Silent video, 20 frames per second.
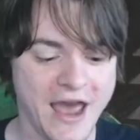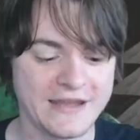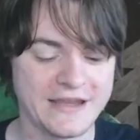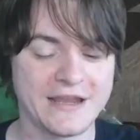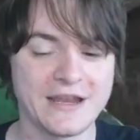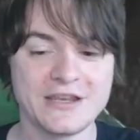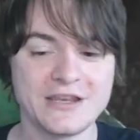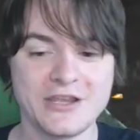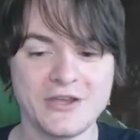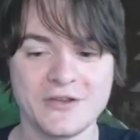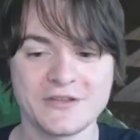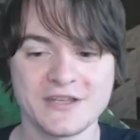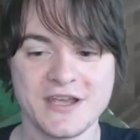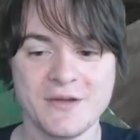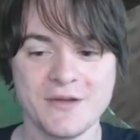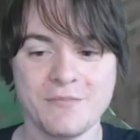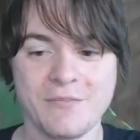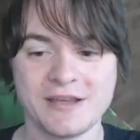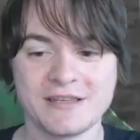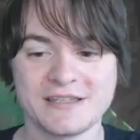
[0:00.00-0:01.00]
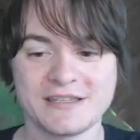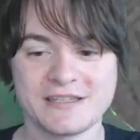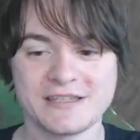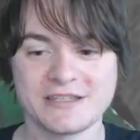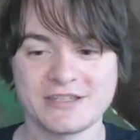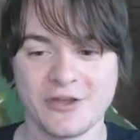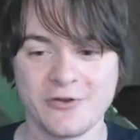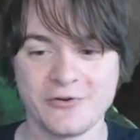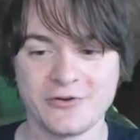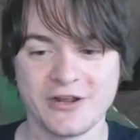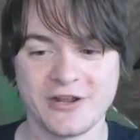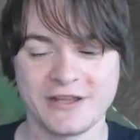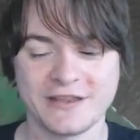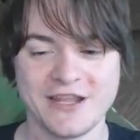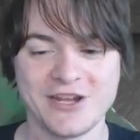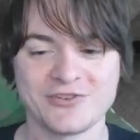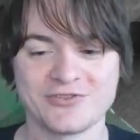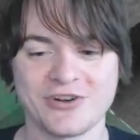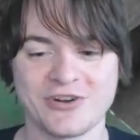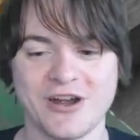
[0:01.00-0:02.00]
I can use my stone
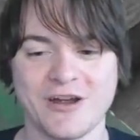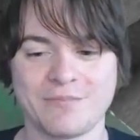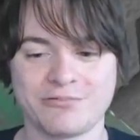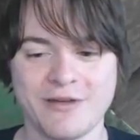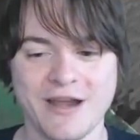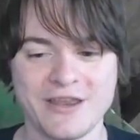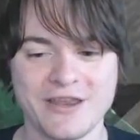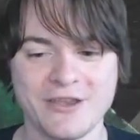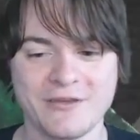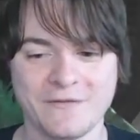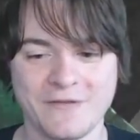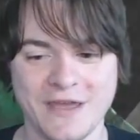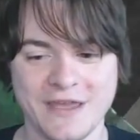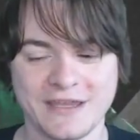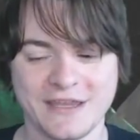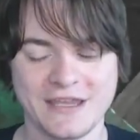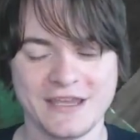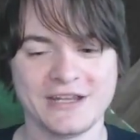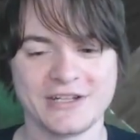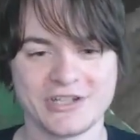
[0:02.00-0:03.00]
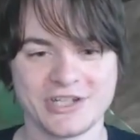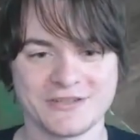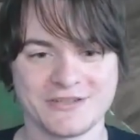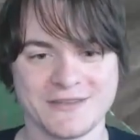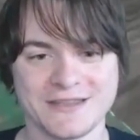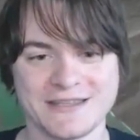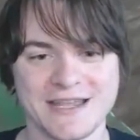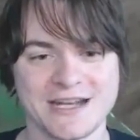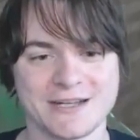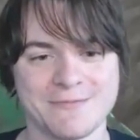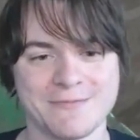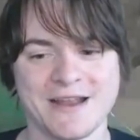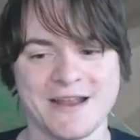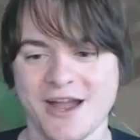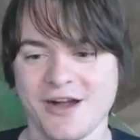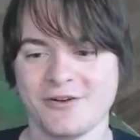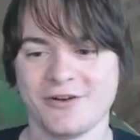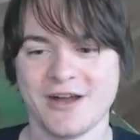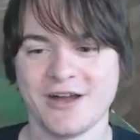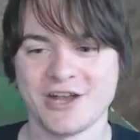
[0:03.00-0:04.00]
elytra, a brand new thing, just this texture pack.
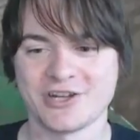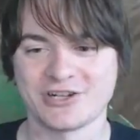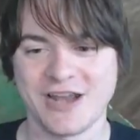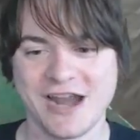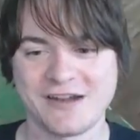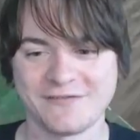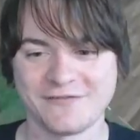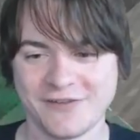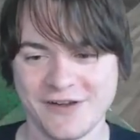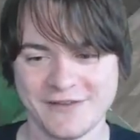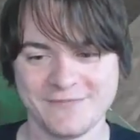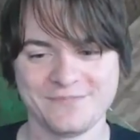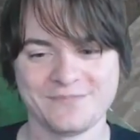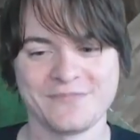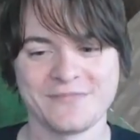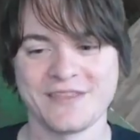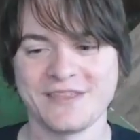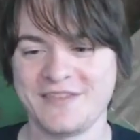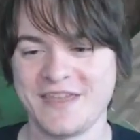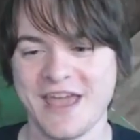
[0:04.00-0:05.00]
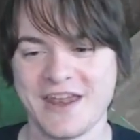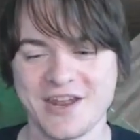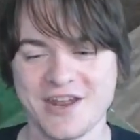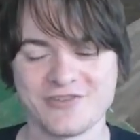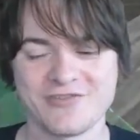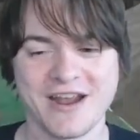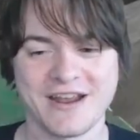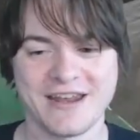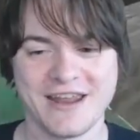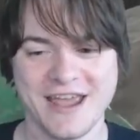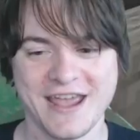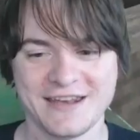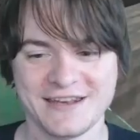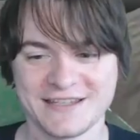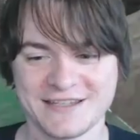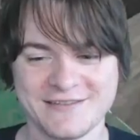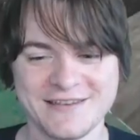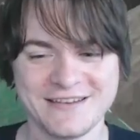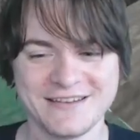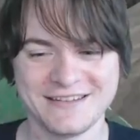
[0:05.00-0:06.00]
Oh, I should clarify, the Ender Dragon head
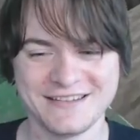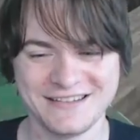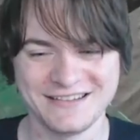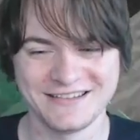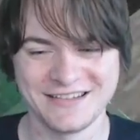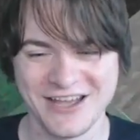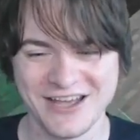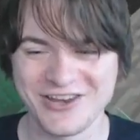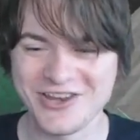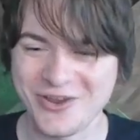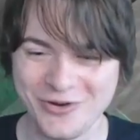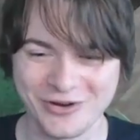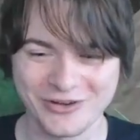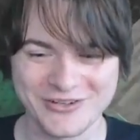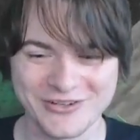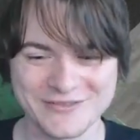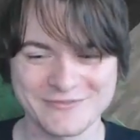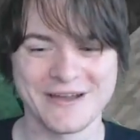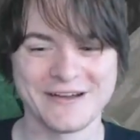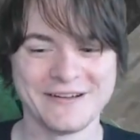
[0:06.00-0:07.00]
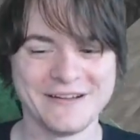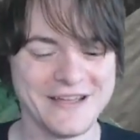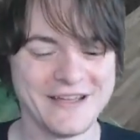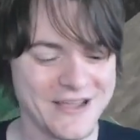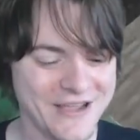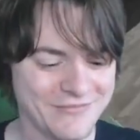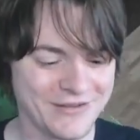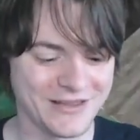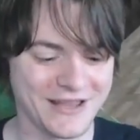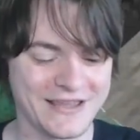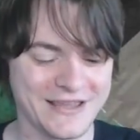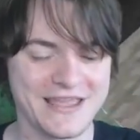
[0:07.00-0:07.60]
is a new ore as well. But like,